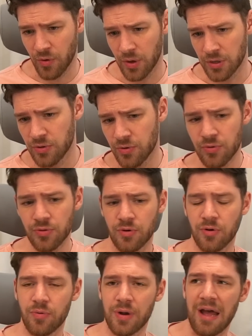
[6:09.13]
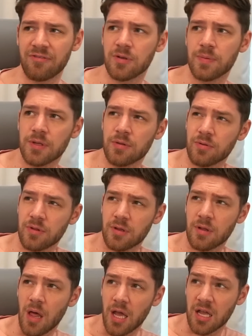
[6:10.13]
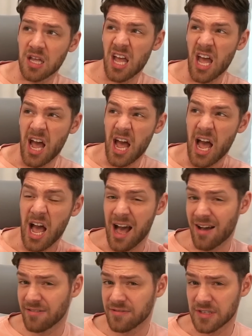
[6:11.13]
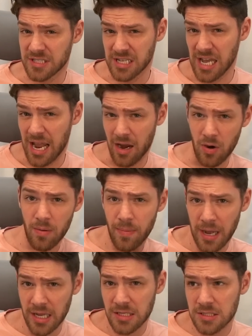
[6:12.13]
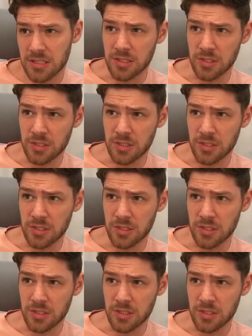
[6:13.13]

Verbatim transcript: a user would have to be using like half a terabyte to